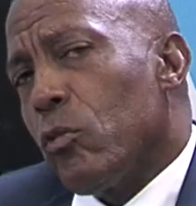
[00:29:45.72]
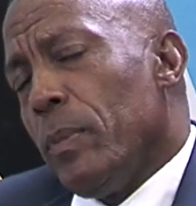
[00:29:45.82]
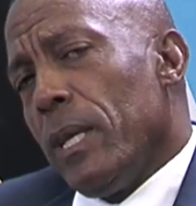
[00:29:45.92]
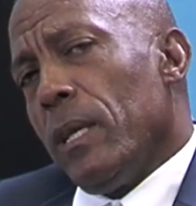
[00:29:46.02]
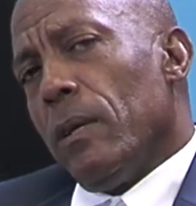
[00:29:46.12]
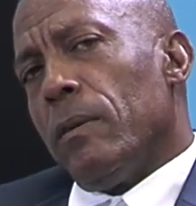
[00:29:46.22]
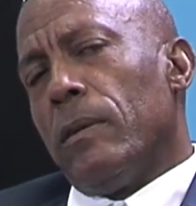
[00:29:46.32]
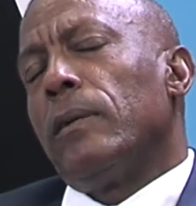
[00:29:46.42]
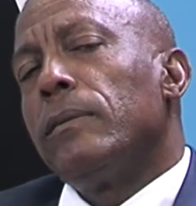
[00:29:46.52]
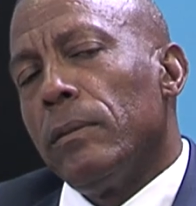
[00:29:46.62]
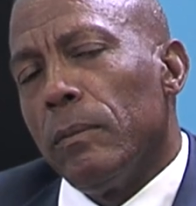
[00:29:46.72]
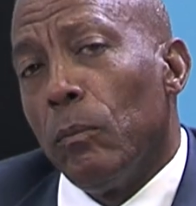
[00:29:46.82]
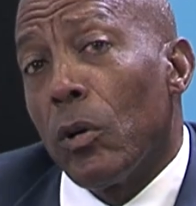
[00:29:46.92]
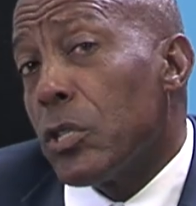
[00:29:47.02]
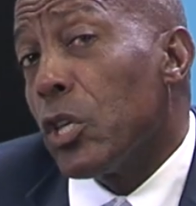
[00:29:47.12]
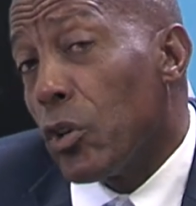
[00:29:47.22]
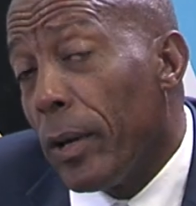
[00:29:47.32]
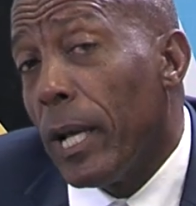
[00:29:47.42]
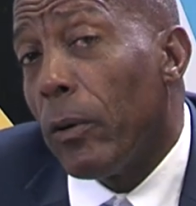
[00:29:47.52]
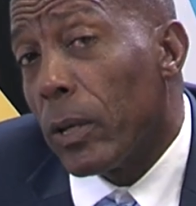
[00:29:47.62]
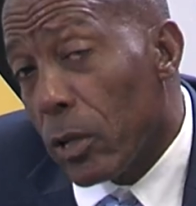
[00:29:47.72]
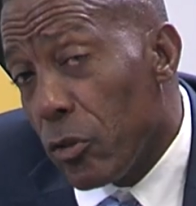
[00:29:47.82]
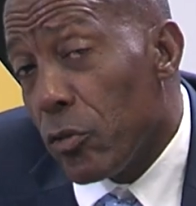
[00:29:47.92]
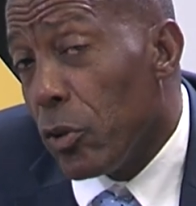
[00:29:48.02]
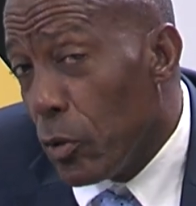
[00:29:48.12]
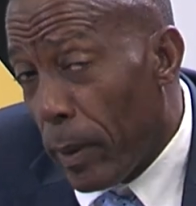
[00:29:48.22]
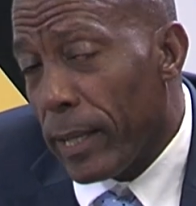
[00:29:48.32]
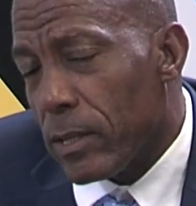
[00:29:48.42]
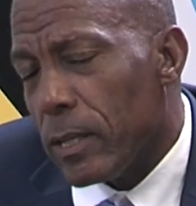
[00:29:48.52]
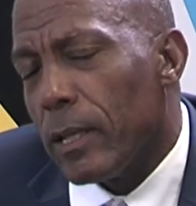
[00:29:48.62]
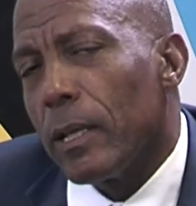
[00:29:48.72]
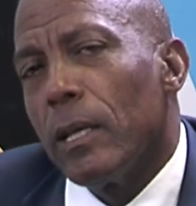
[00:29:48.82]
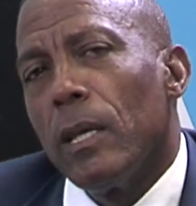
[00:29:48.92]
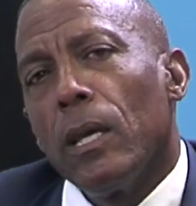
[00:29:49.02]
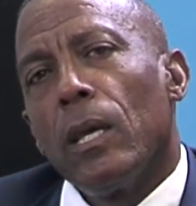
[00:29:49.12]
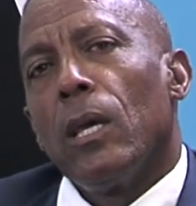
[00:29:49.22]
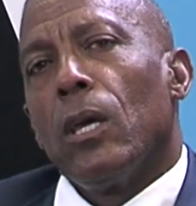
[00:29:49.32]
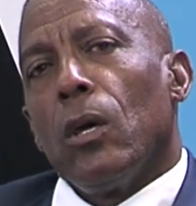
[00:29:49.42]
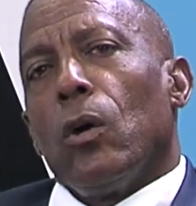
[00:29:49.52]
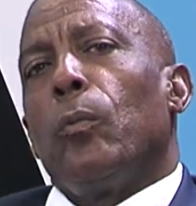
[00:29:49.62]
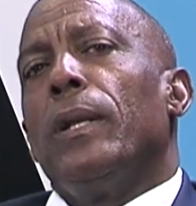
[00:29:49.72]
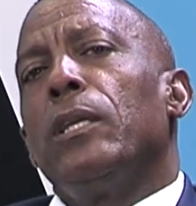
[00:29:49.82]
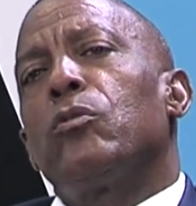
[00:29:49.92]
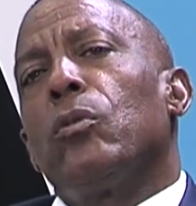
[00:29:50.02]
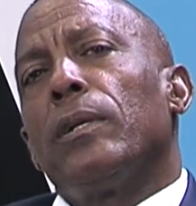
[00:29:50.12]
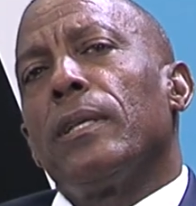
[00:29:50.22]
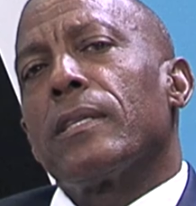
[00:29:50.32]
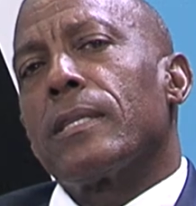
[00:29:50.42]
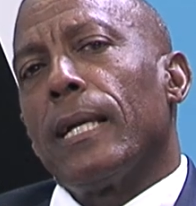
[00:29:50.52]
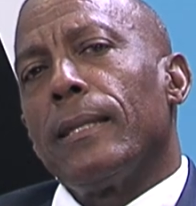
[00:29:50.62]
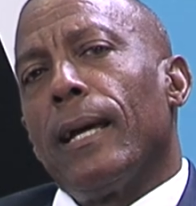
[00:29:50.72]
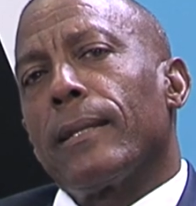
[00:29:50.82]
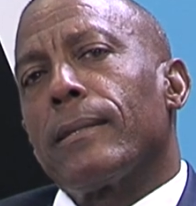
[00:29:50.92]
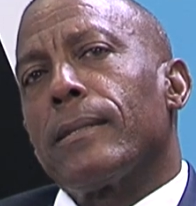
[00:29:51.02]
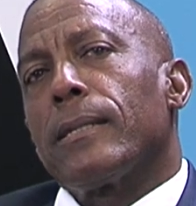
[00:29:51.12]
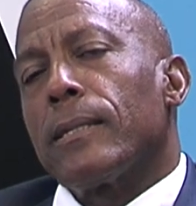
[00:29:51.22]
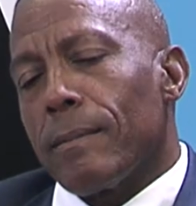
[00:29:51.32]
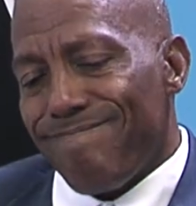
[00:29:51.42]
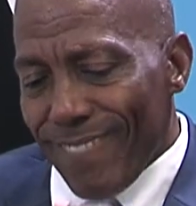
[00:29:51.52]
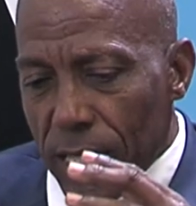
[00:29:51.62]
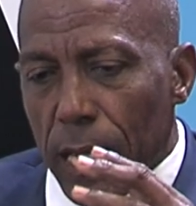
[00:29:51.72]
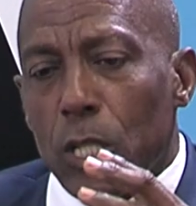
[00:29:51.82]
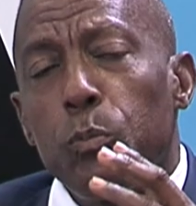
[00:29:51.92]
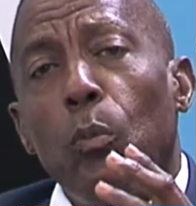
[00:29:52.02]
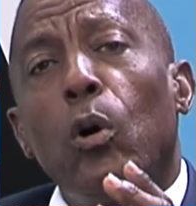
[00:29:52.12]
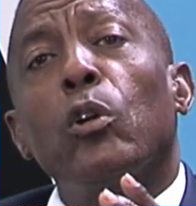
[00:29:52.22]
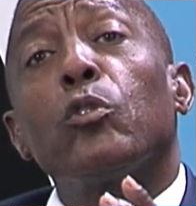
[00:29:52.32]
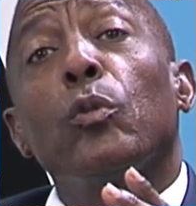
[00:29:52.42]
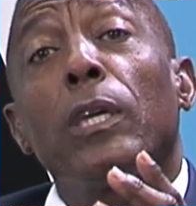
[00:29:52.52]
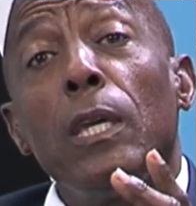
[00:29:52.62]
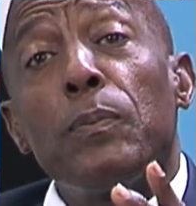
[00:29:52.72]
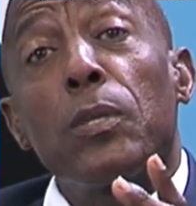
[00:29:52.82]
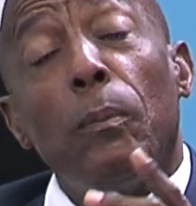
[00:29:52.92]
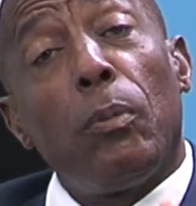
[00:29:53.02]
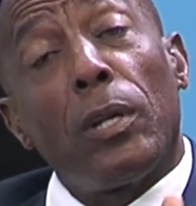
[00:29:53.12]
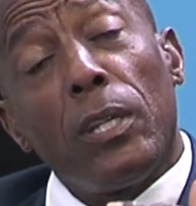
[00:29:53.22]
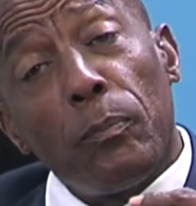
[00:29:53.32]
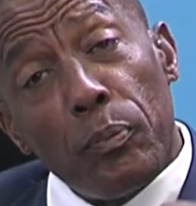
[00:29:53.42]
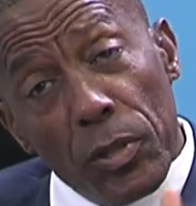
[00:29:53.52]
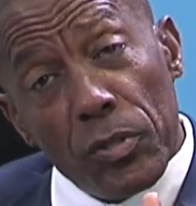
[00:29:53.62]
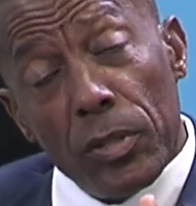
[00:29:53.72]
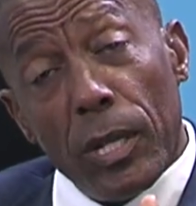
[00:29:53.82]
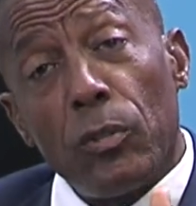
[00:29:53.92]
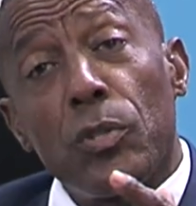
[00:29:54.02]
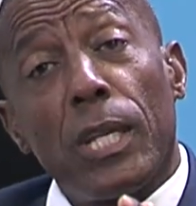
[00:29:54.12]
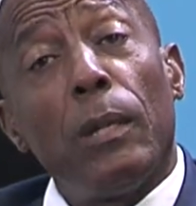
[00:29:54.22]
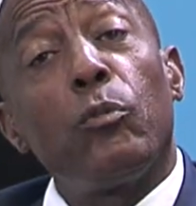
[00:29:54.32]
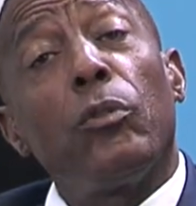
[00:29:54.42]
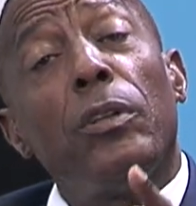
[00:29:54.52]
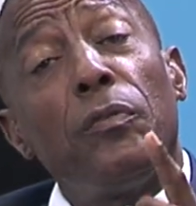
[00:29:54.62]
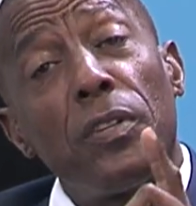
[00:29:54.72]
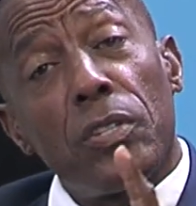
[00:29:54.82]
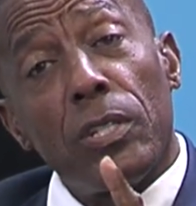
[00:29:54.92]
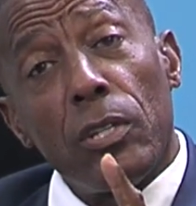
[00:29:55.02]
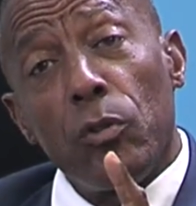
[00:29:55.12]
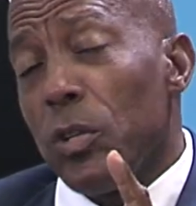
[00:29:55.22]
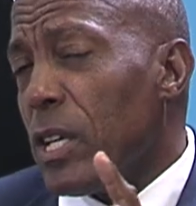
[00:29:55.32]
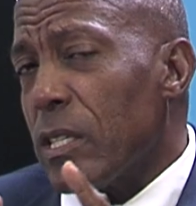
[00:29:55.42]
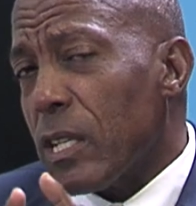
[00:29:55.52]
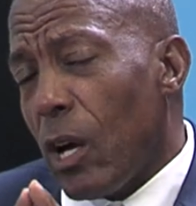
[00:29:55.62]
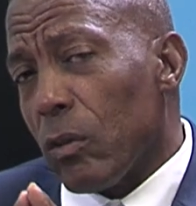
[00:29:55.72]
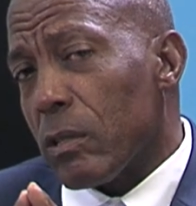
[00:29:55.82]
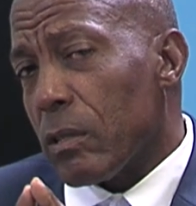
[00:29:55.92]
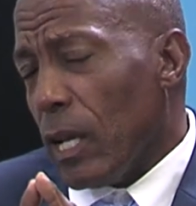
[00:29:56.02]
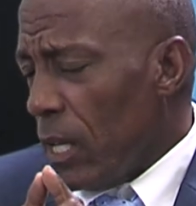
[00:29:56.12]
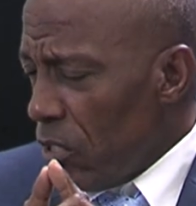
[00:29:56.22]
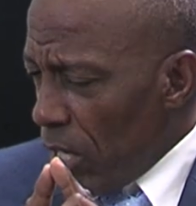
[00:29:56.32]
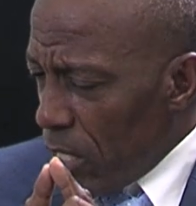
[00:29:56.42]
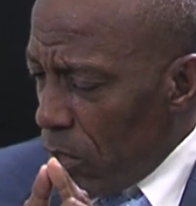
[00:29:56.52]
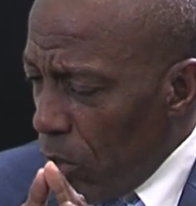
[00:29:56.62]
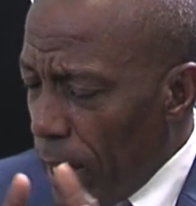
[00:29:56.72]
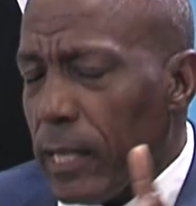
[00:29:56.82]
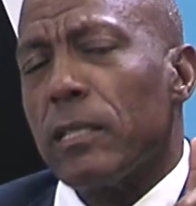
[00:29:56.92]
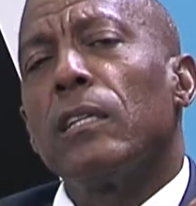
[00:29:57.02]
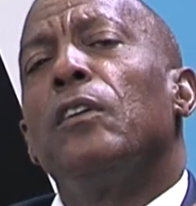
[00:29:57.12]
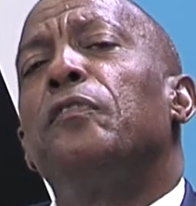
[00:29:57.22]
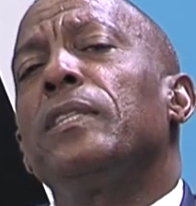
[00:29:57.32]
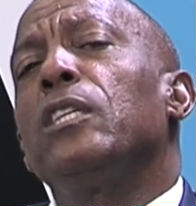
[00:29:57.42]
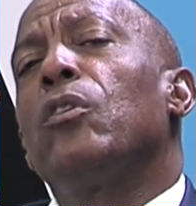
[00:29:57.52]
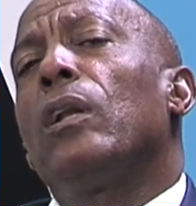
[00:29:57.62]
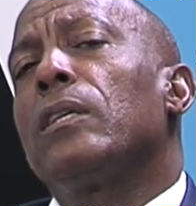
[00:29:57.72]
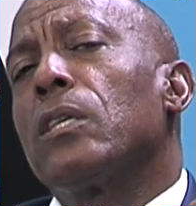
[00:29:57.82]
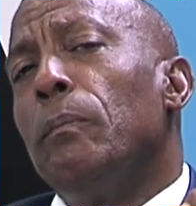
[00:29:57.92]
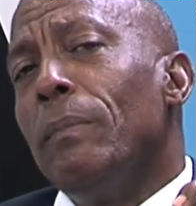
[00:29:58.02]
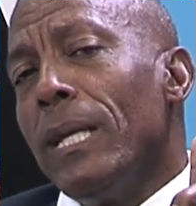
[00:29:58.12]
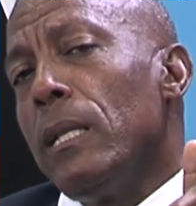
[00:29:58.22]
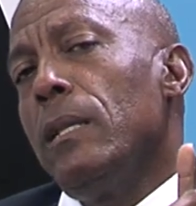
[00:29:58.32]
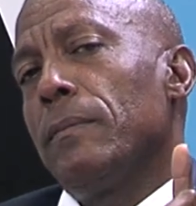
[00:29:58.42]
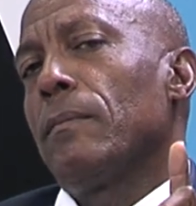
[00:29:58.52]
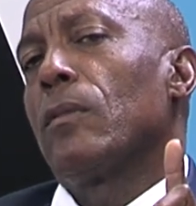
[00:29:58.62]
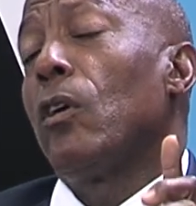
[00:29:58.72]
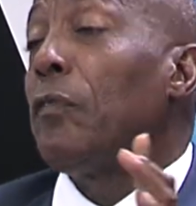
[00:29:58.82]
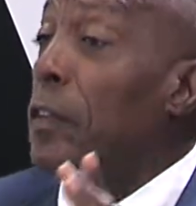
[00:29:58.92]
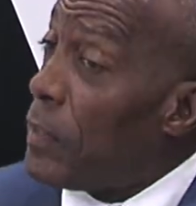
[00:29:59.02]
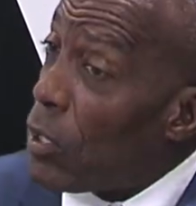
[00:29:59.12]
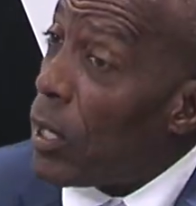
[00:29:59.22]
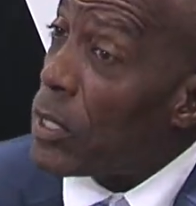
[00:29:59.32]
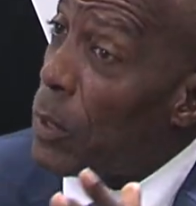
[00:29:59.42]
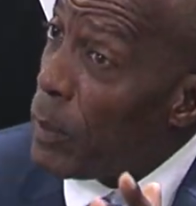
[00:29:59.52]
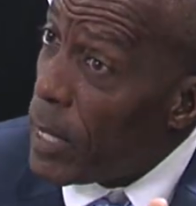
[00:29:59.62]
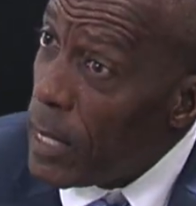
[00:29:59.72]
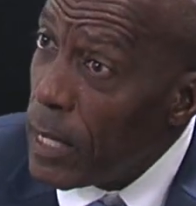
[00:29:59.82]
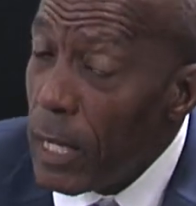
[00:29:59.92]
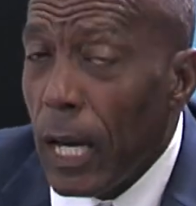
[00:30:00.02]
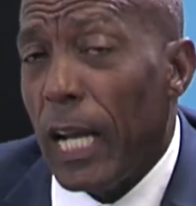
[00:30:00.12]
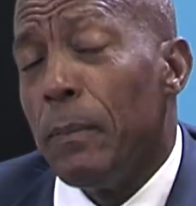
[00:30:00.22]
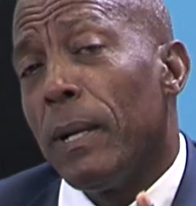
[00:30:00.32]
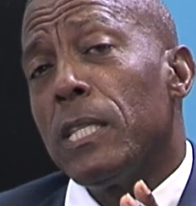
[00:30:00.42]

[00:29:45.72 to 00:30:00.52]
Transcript: to be more secure in our country, you might say. We need to understand that it takes more to keep somebody in prison than to send them to university. You just count. Just look at $40 a meal or $50 a meal and you